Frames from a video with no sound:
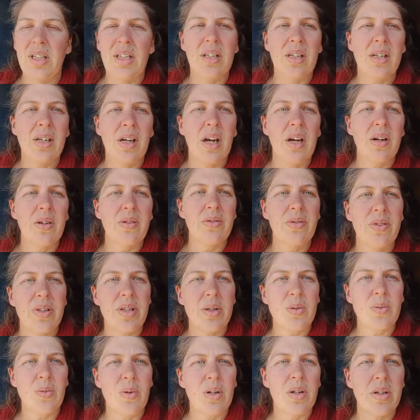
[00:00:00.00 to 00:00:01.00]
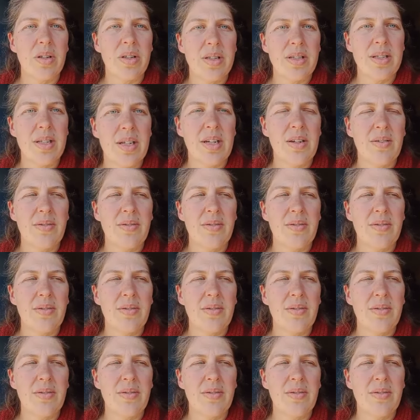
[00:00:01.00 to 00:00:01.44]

he can go for his walk this